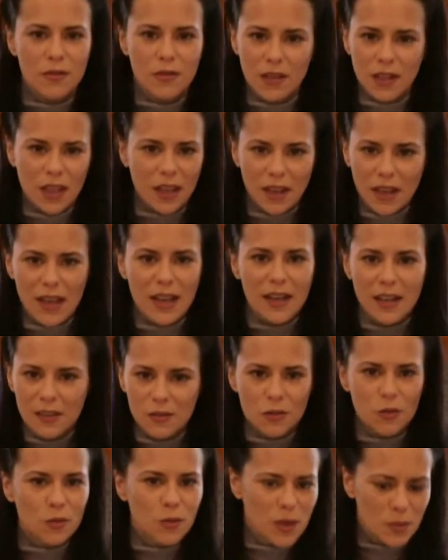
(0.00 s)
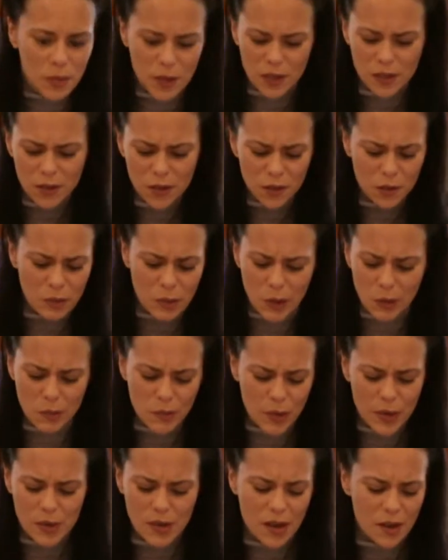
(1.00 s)
like any drippings or
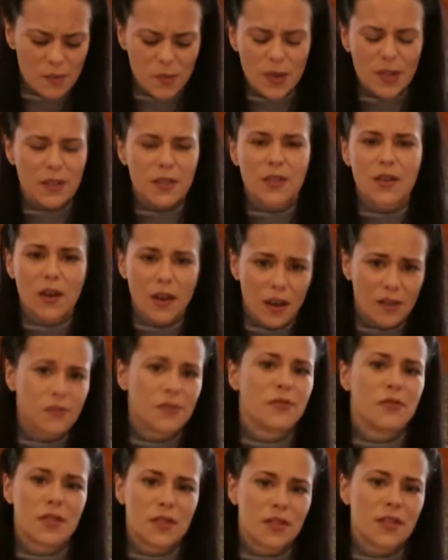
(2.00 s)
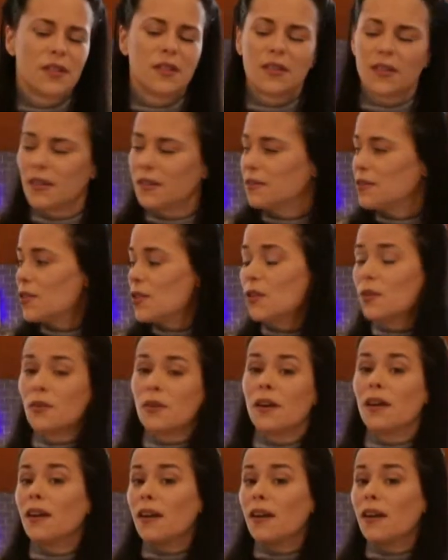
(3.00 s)
burned on bits off of the silicone. So